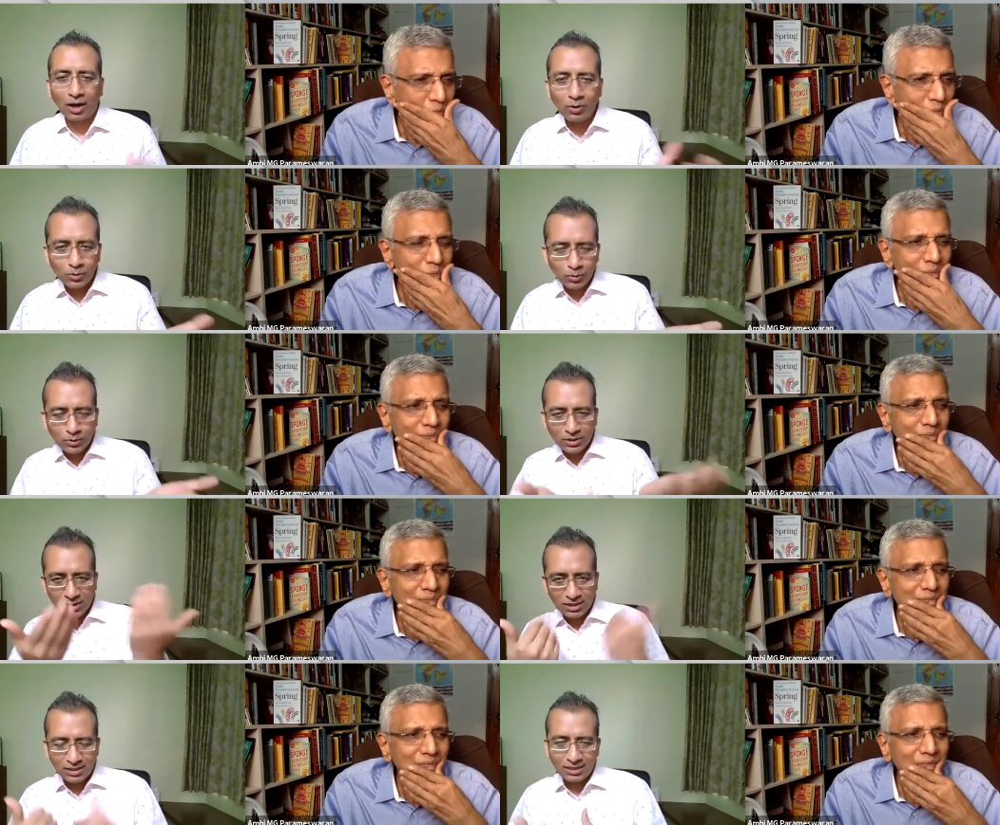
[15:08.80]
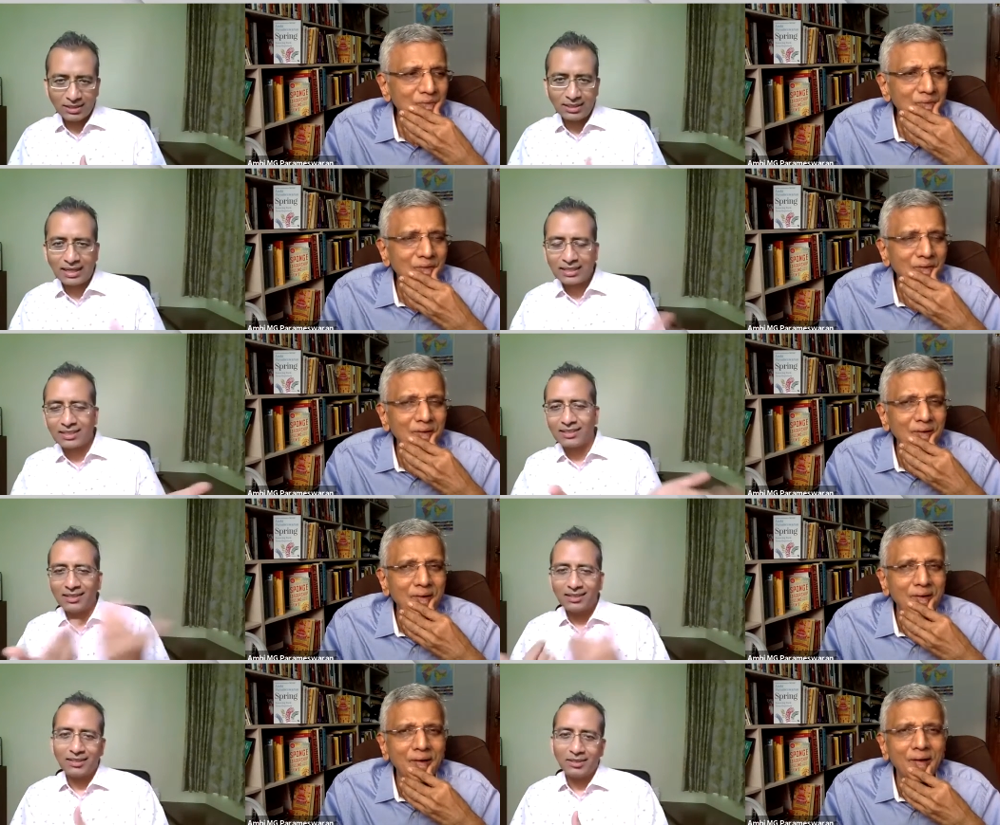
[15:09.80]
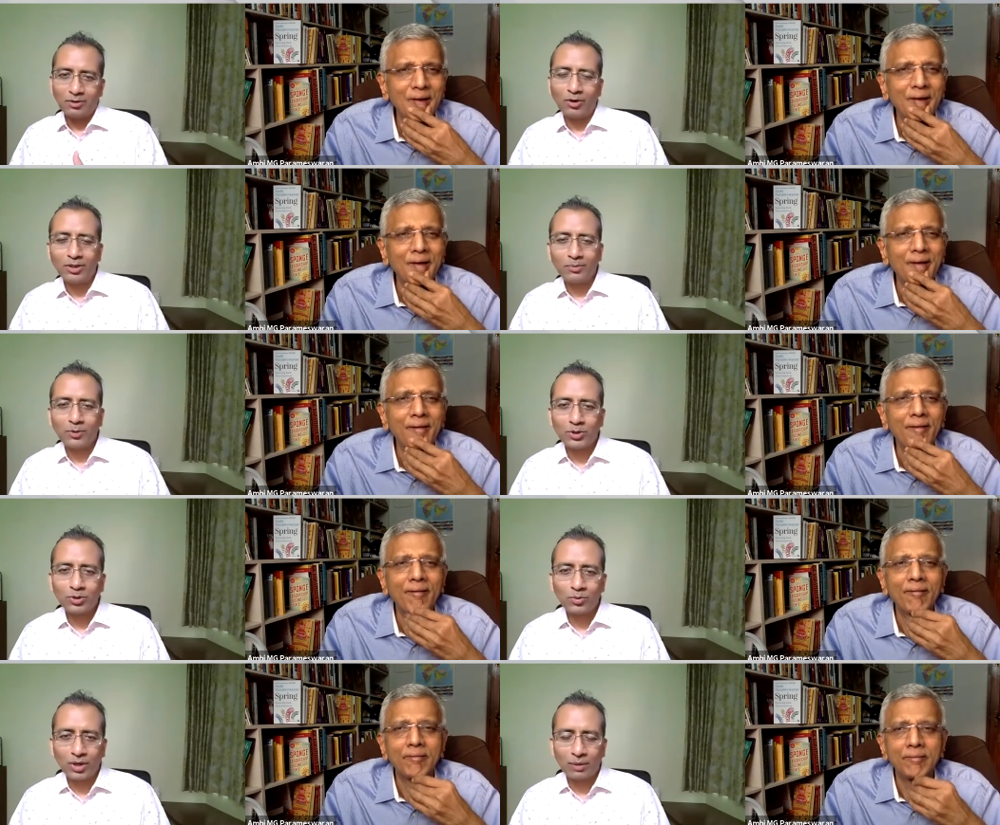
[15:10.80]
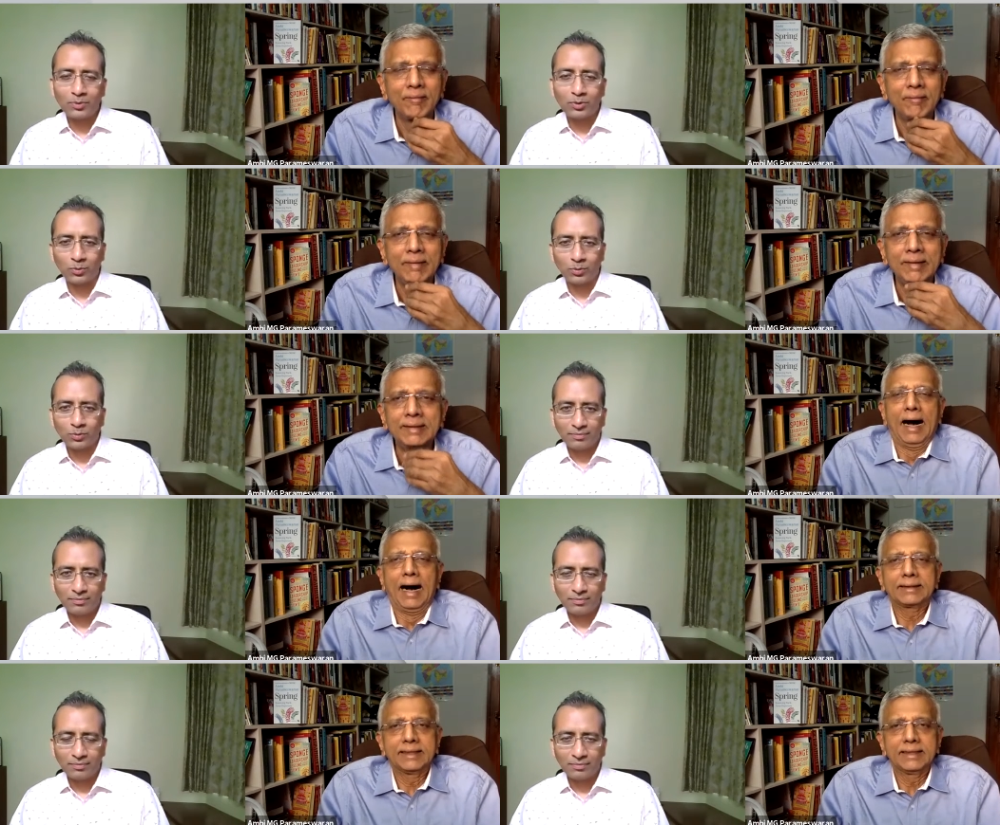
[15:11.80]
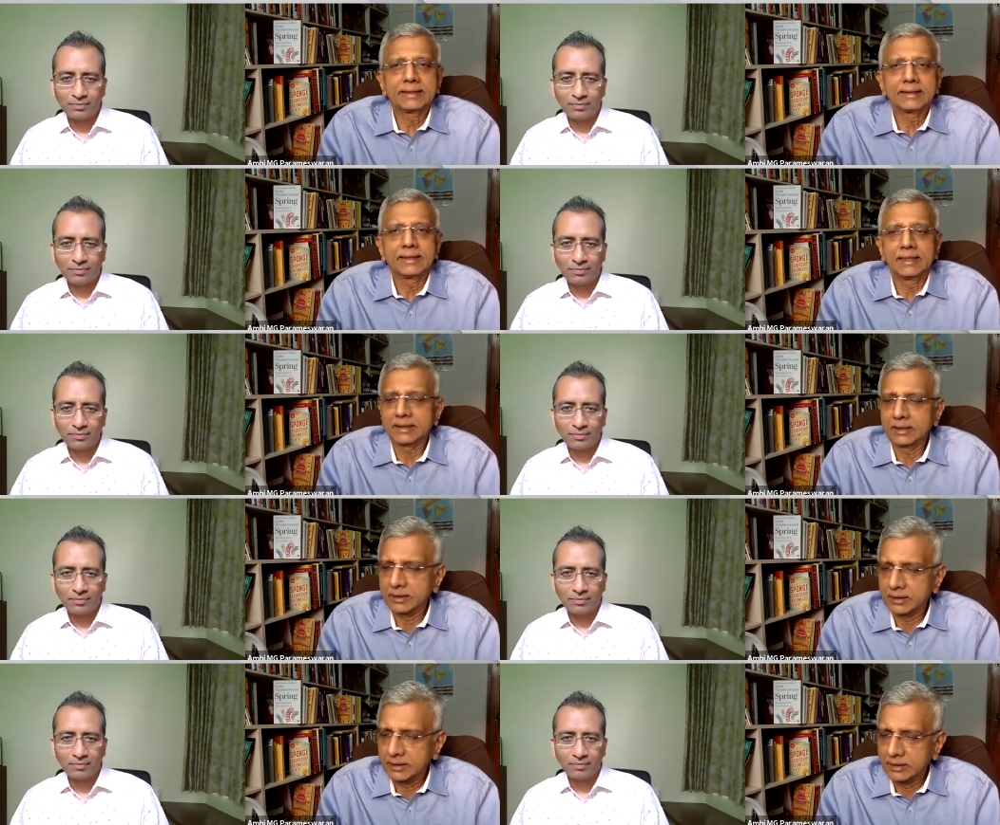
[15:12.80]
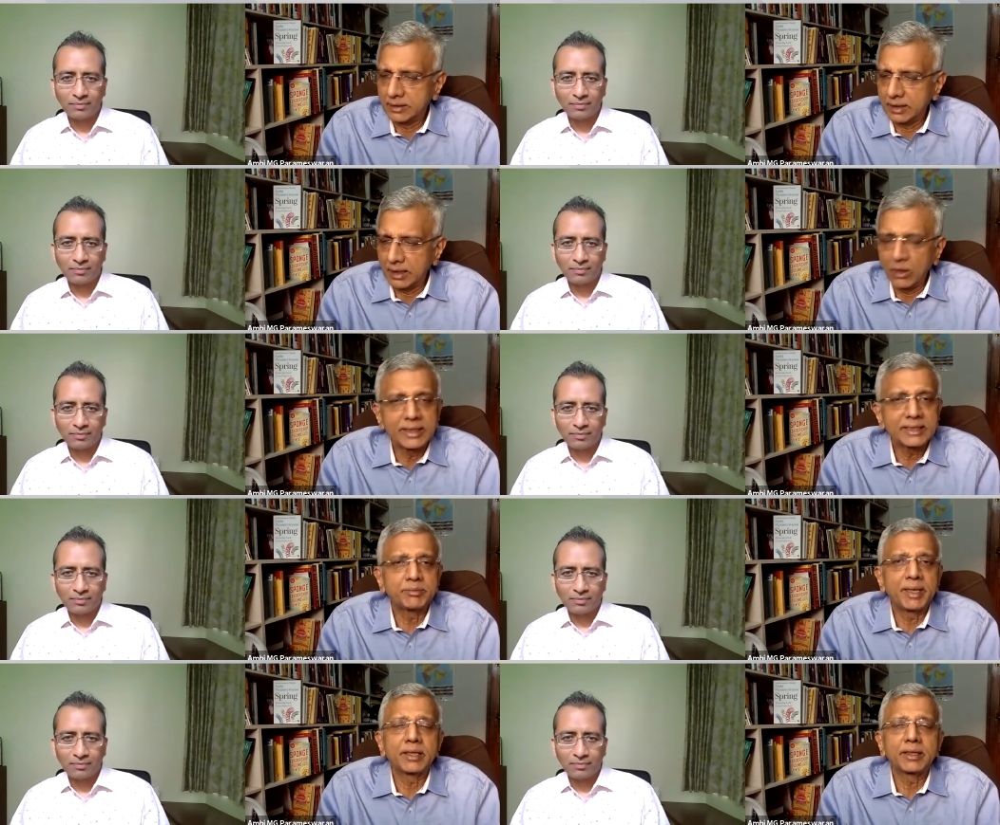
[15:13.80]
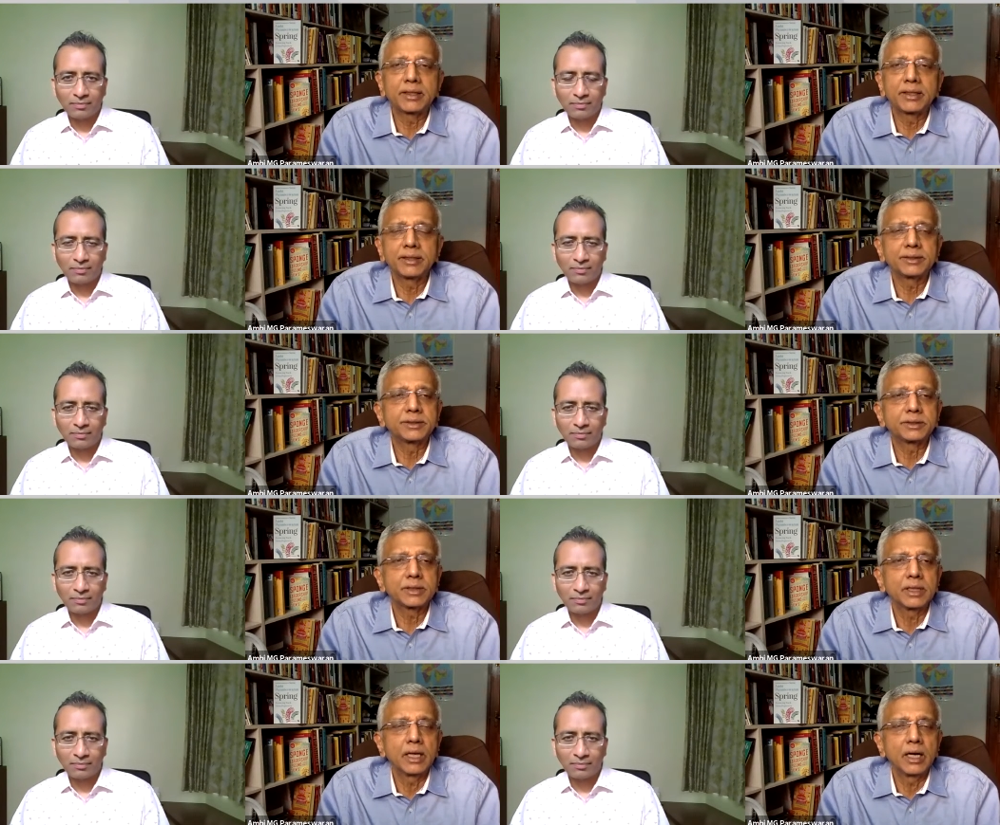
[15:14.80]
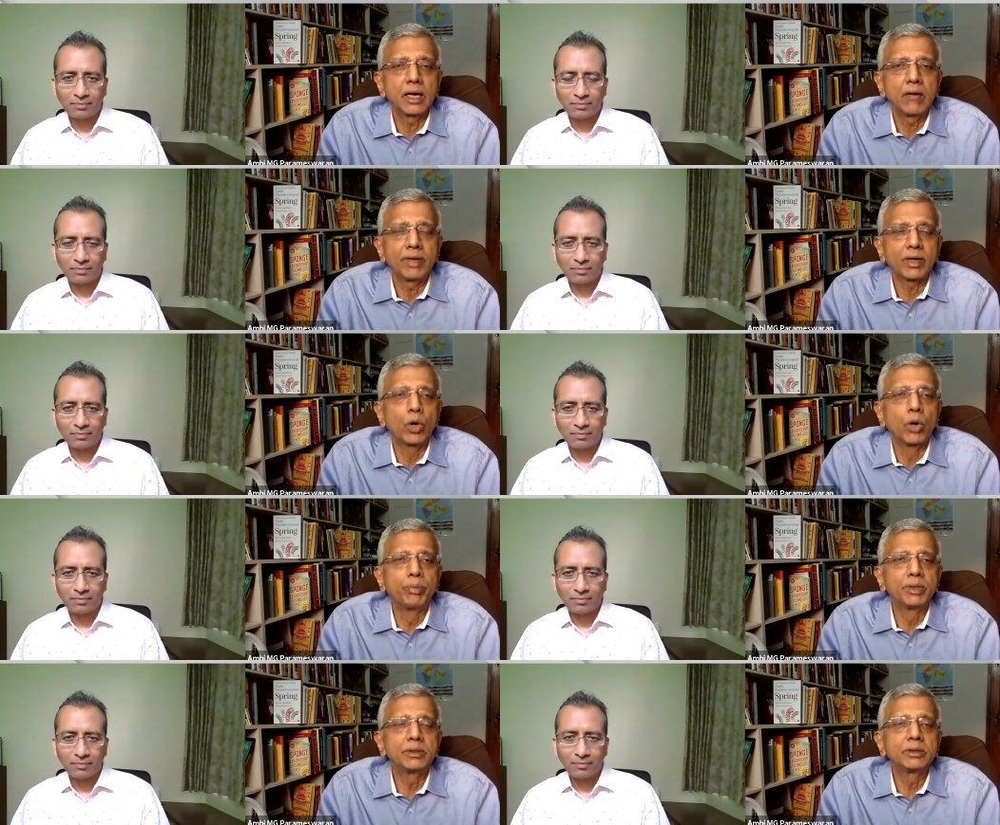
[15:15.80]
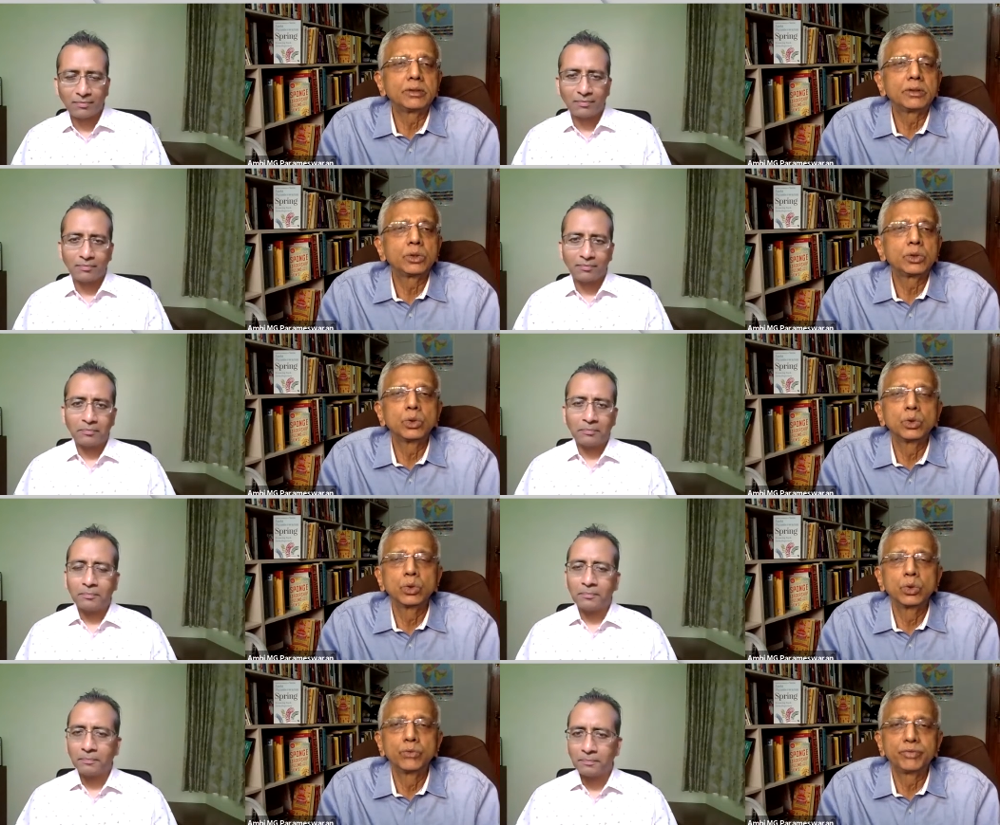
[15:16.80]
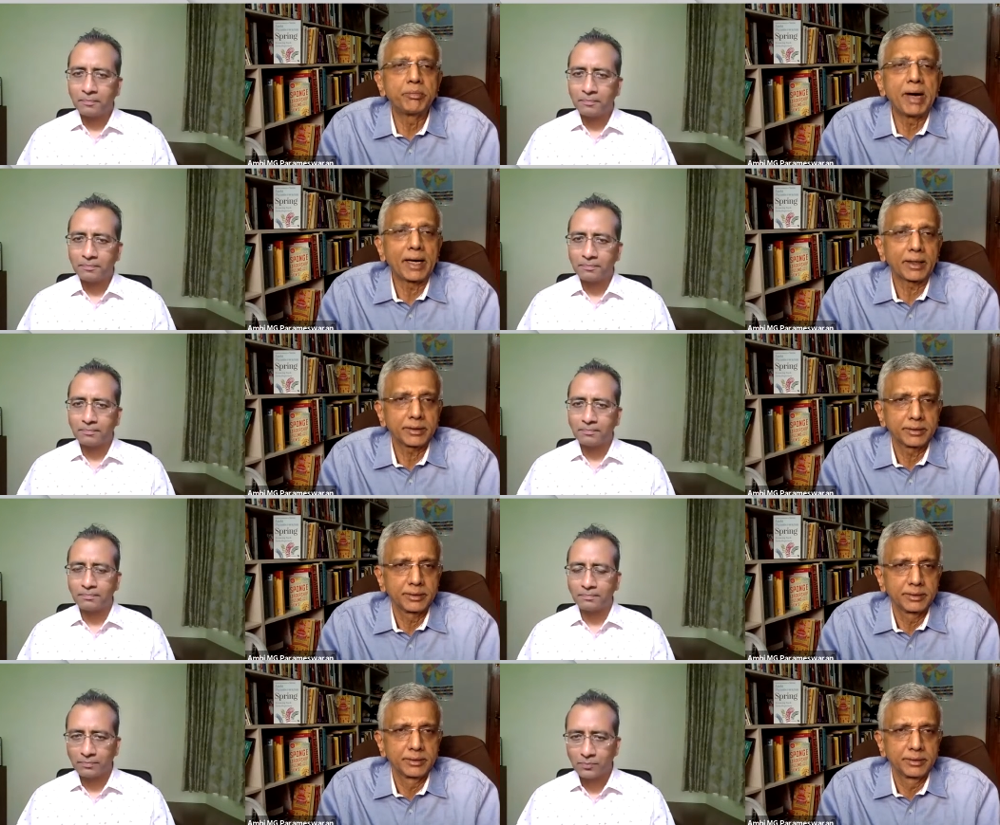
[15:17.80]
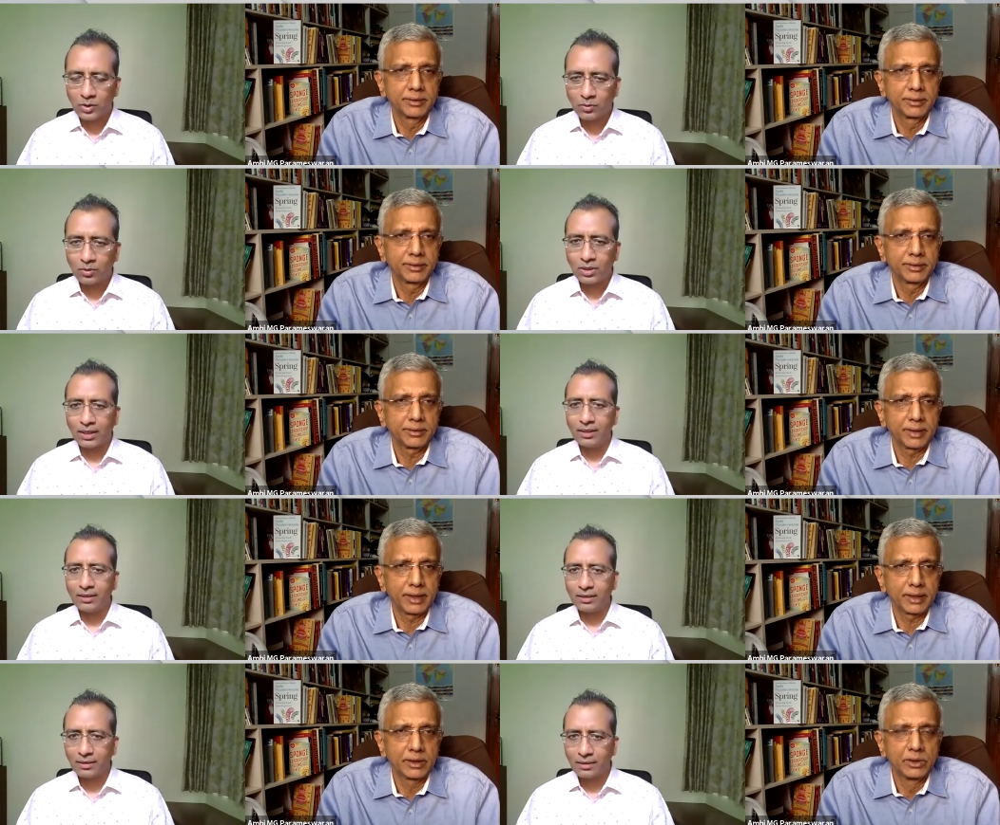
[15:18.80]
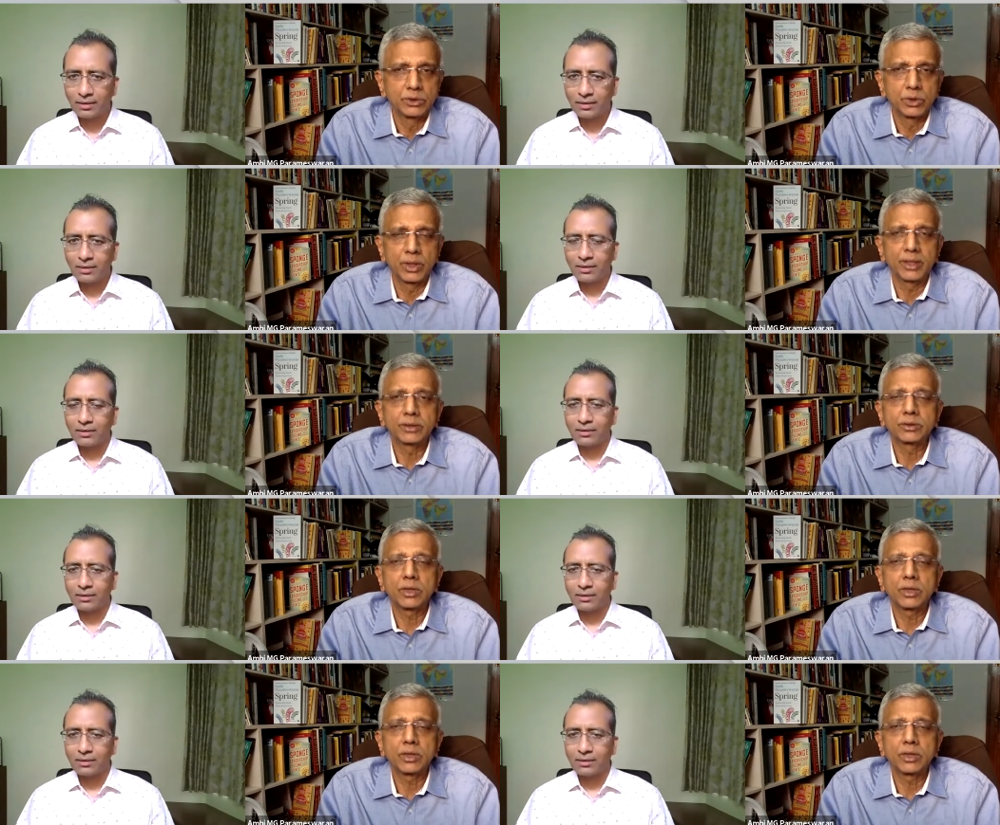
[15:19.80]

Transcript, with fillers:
Speaker 1: allow those that contribution to come to? I think uh, I think all these
Speaker 2: mentors were open to feedback. Okay. So it was